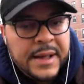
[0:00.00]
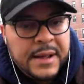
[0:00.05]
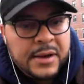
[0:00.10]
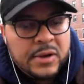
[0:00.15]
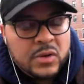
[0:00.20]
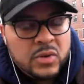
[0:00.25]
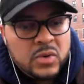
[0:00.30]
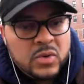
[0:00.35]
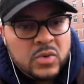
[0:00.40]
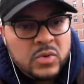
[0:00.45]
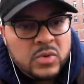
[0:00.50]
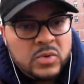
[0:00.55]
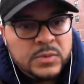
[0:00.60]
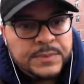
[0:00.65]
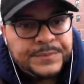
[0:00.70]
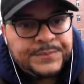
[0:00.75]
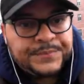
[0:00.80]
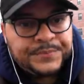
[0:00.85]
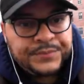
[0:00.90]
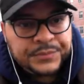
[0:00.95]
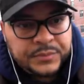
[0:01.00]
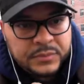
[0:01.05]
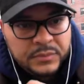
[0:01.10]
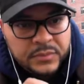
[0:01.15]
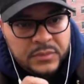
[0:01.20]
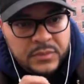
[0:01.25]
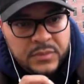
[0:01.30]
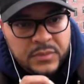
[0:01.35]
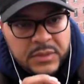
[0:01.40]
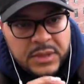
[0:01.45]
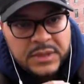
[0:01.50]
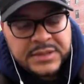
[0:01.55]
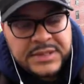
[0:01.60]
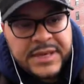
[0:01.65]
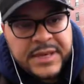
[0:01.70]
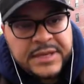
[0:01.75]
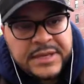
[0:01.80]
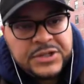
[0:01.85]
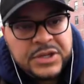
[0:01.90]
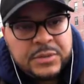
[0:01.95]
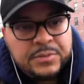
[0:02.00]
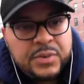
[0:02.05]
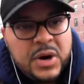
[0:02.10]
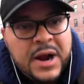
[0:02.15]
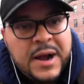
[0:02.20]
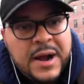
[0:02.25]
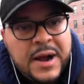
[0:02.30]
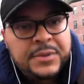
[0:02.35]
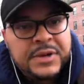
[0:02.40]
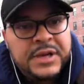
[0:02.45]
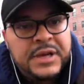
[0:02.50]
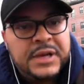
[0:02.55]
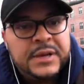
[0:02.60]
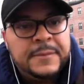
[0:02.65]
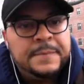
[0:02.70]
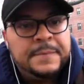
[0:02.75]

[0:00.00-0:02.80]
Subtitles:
who takes your property,